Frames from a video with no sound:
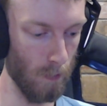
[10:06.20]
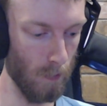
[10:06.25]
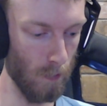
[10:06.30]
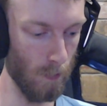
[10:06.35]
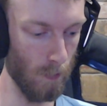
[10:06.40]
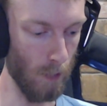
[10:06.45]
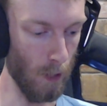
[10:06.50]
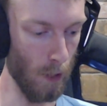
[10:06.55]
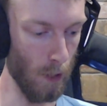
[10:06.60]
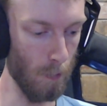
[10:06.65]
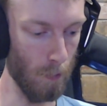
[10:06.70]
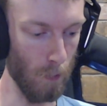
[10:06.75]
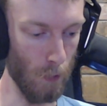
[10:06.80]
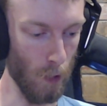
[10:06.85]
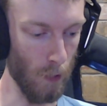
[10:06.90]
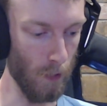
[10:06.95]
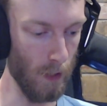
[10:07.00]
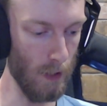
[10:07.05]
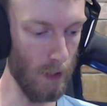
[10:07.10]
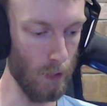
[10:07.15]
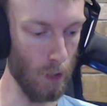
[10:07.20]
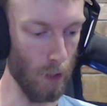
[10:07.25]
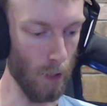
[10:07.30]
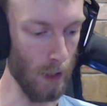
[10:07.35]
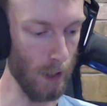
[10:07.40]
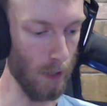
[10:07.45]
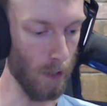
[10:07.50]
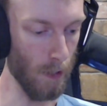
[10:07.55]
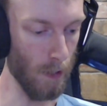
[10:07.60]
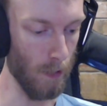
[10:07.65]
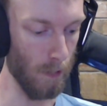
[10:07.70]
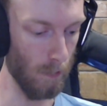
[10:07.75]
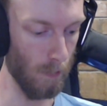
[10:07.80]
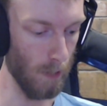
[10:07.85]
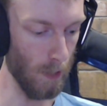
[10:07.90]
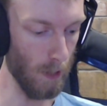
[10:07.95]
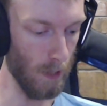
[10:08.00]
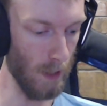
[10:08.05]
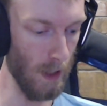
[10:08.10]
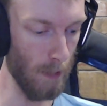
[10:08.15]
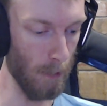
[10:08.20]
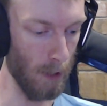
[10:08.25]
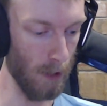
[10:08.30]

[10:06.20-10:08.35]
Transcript: Nope, not this turn I can't. God damn it.